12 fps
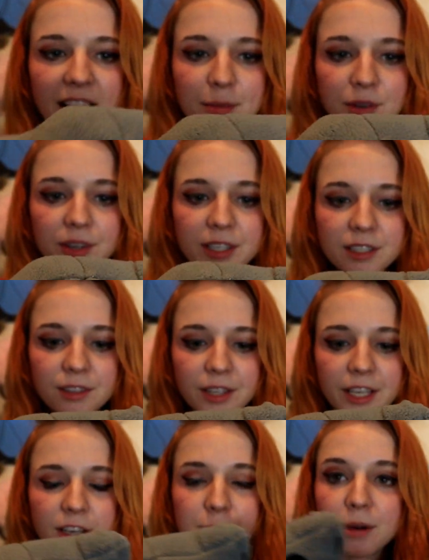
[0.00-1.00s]
I'm going to
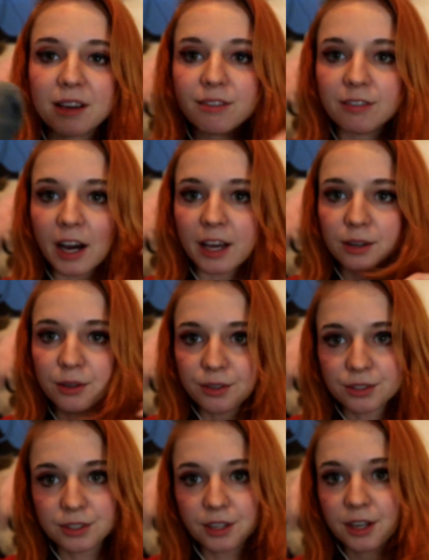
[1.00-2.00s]
link my
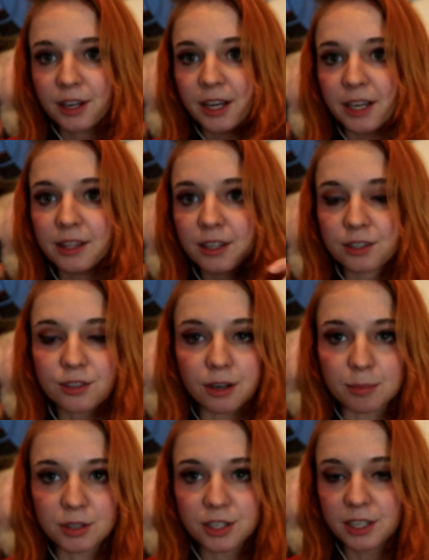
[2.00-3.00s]
files in the
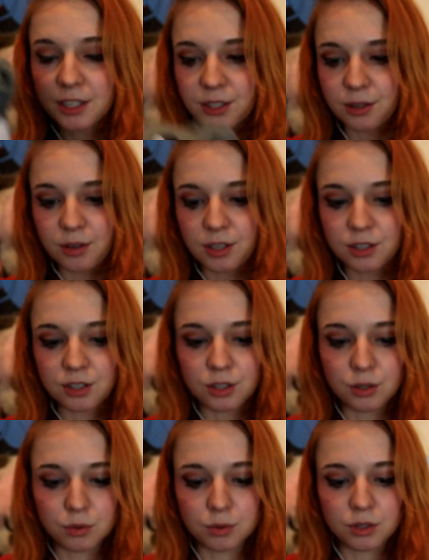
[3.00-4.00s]
description so you can just
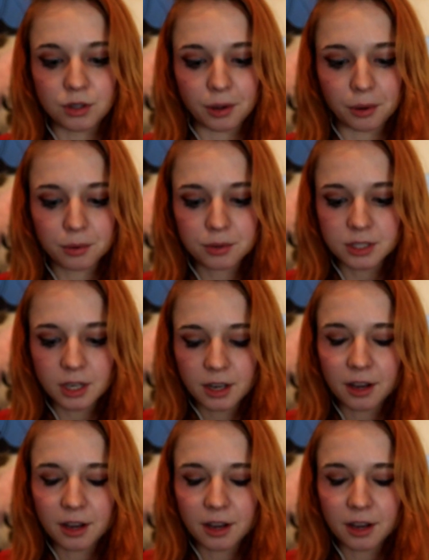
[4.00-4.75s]
use those.